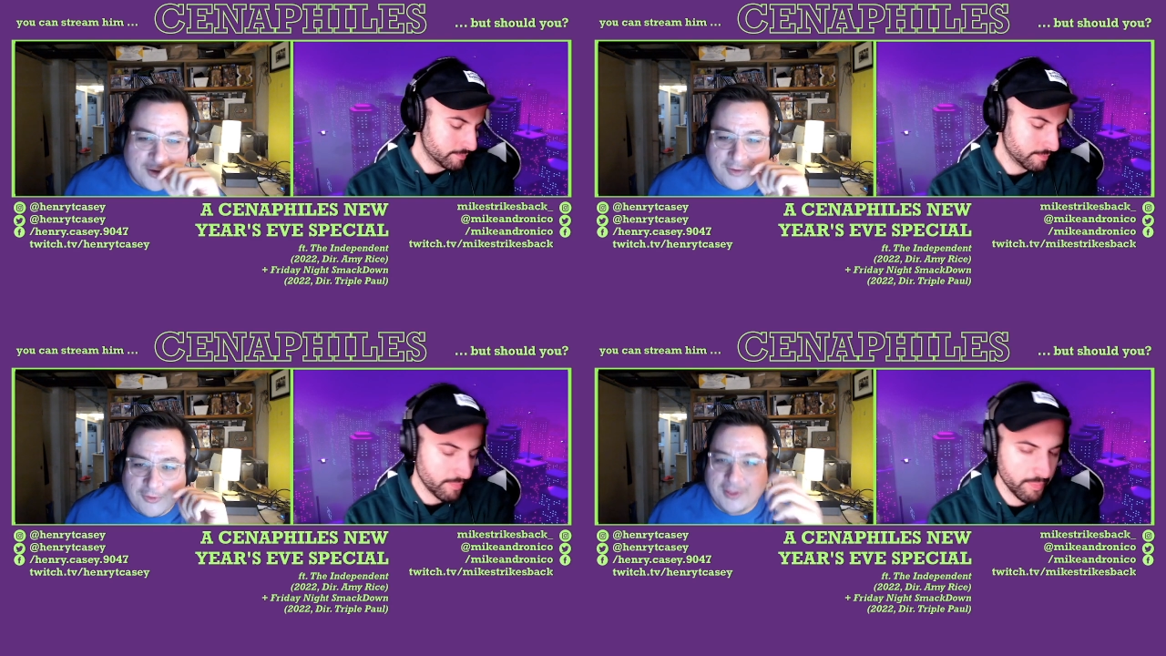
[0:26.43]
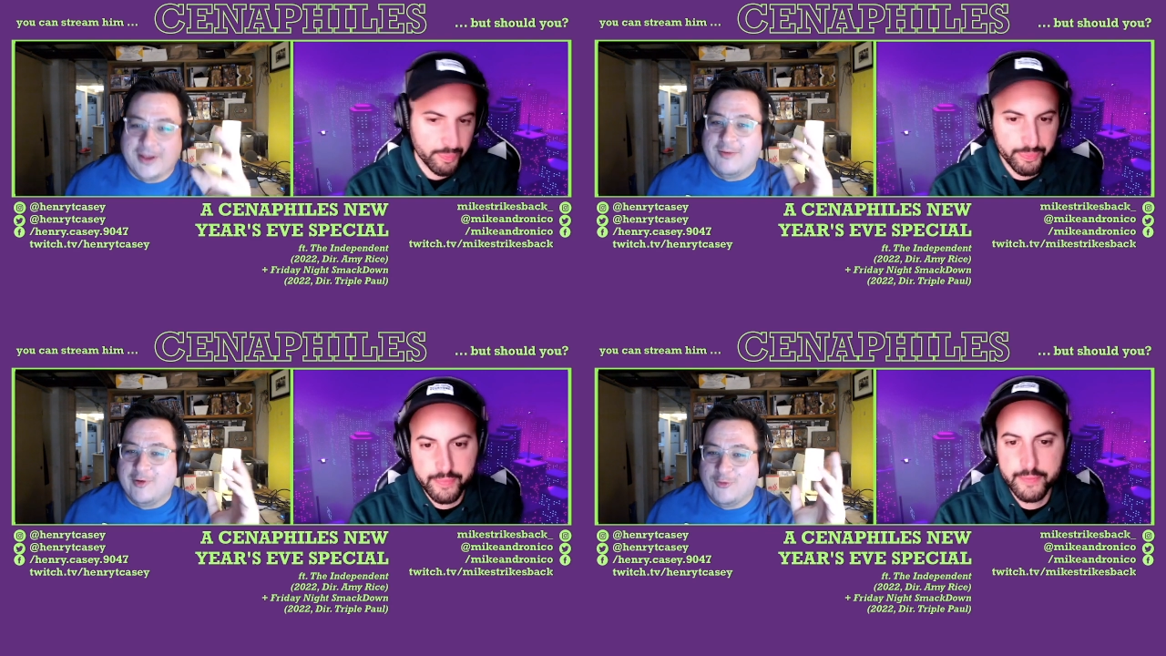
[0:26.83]
Speaker 1: we're the
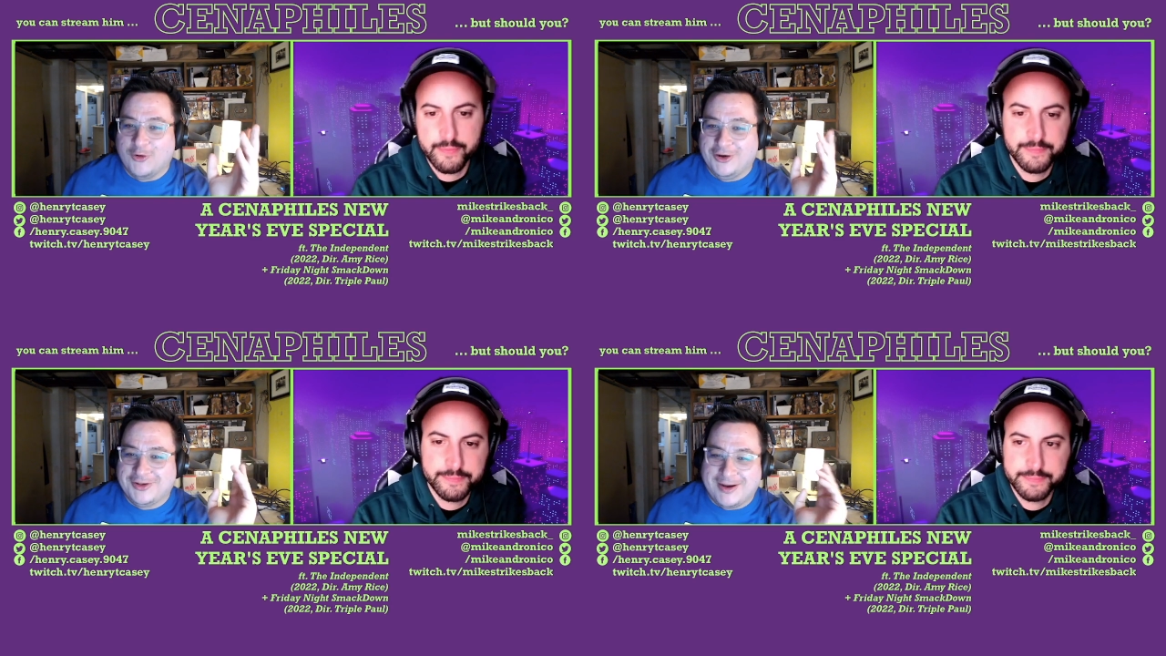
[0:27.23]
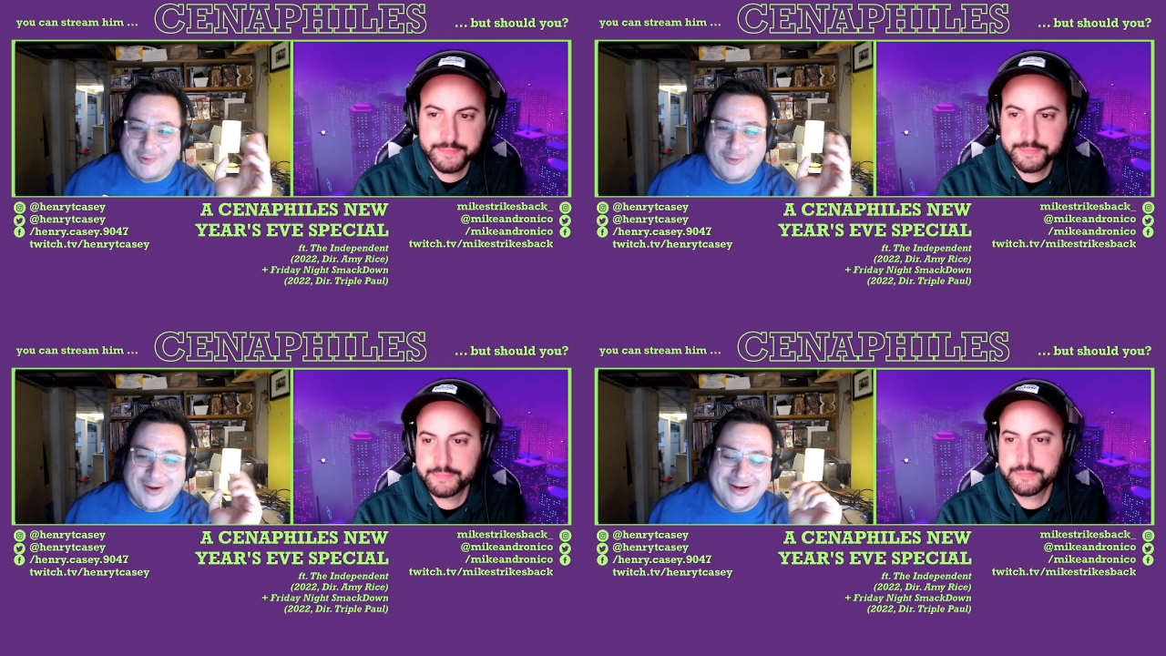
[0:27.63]
number world's number
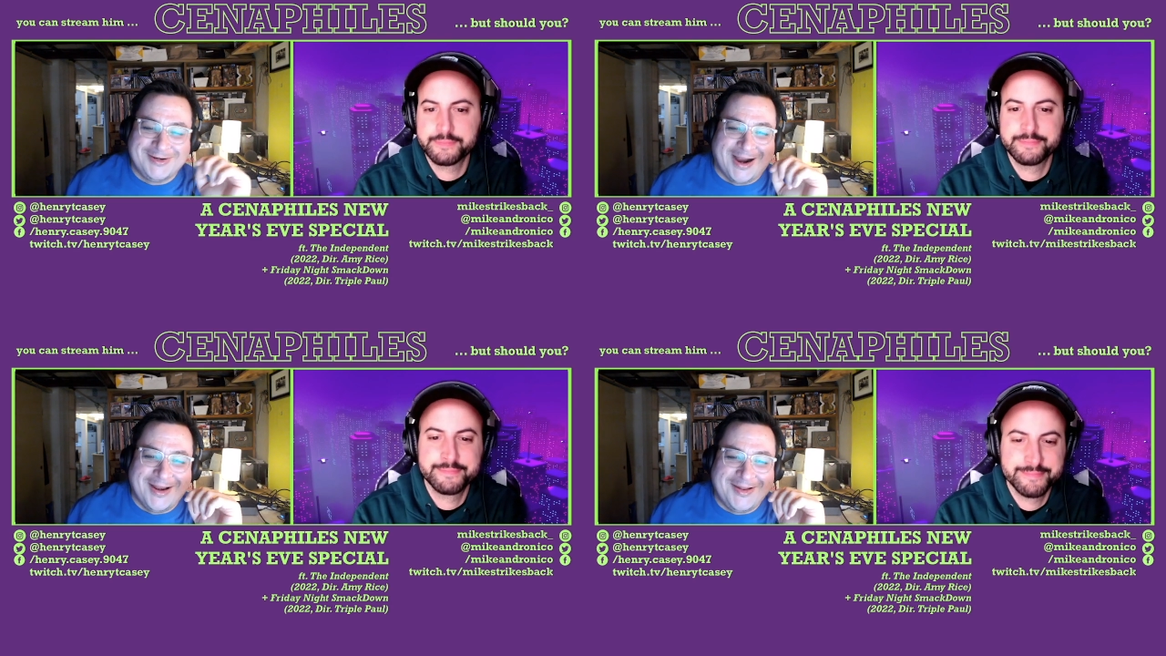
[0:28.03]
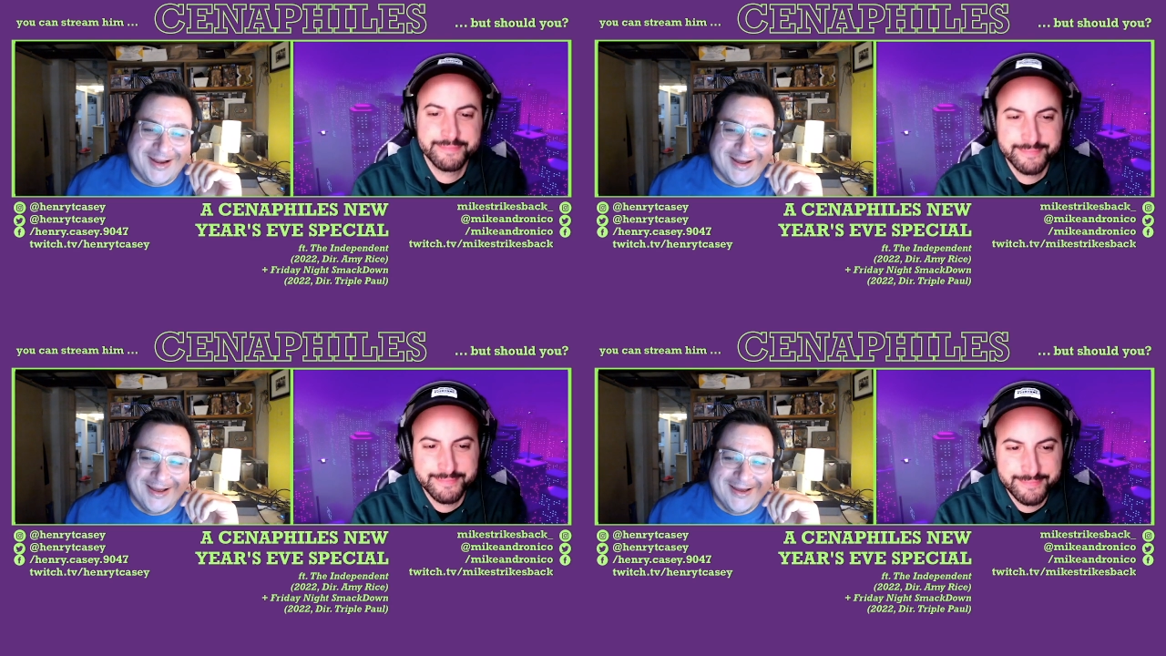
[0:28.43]
one John
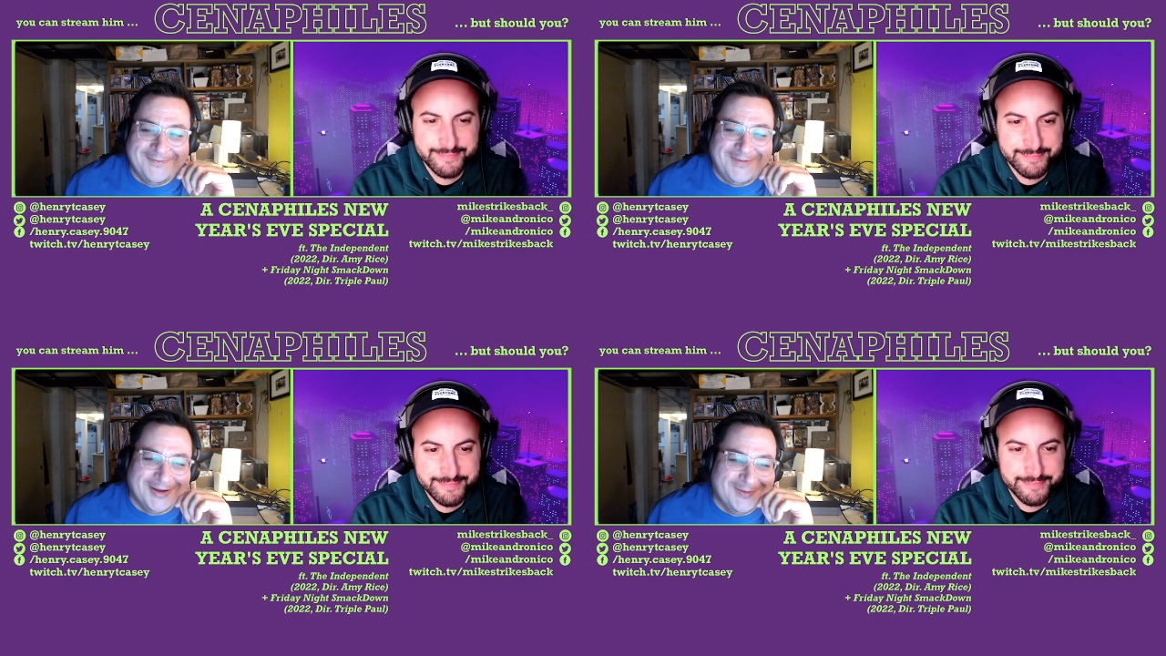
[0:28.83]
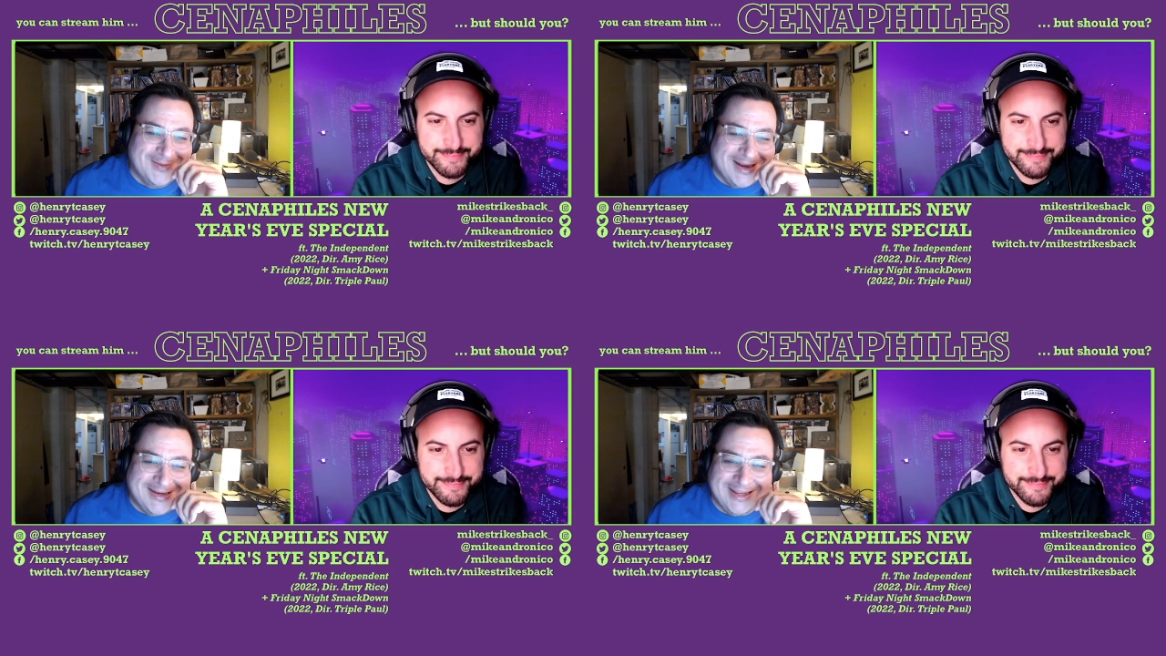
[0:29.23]
Cena film
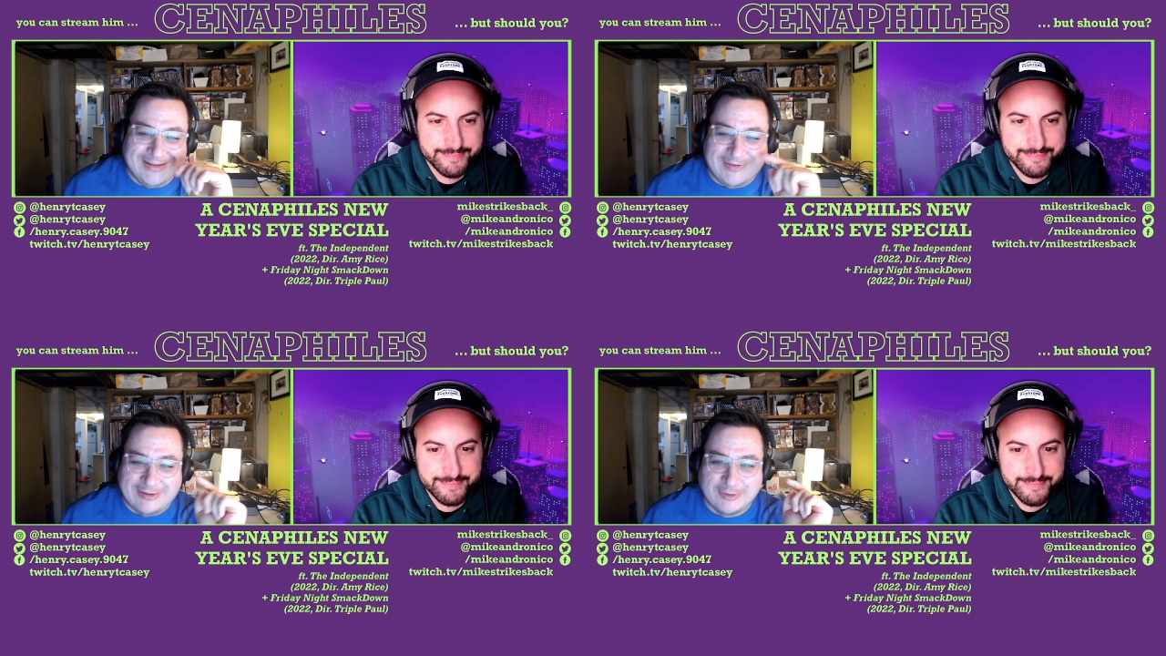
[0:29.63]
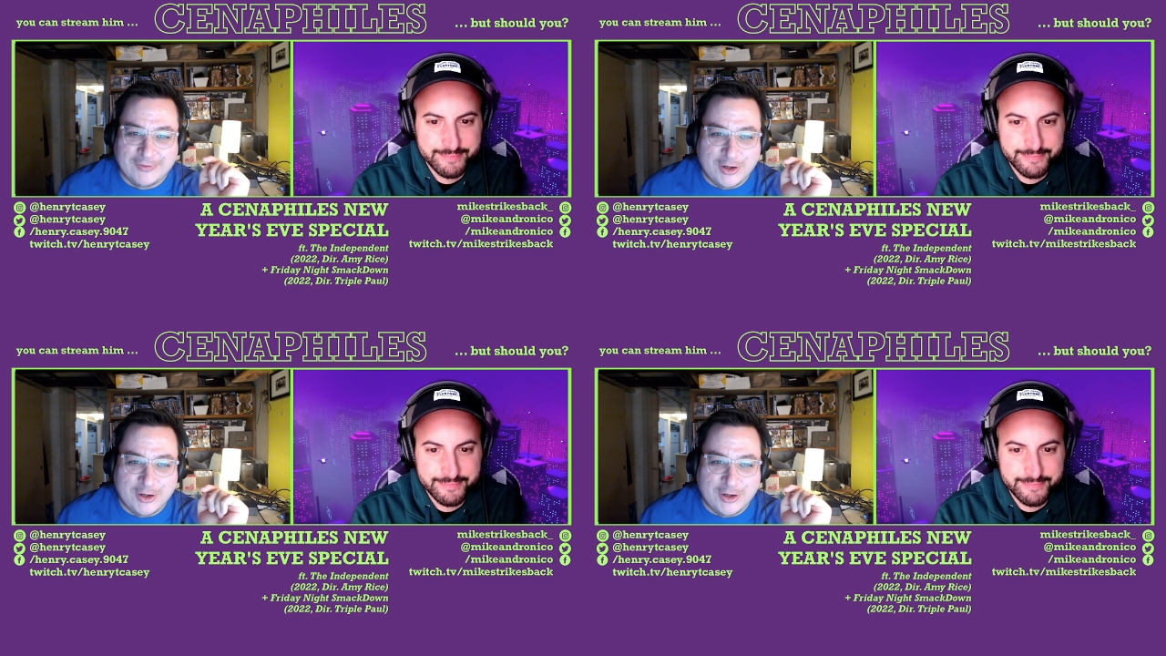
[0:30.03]
and TV review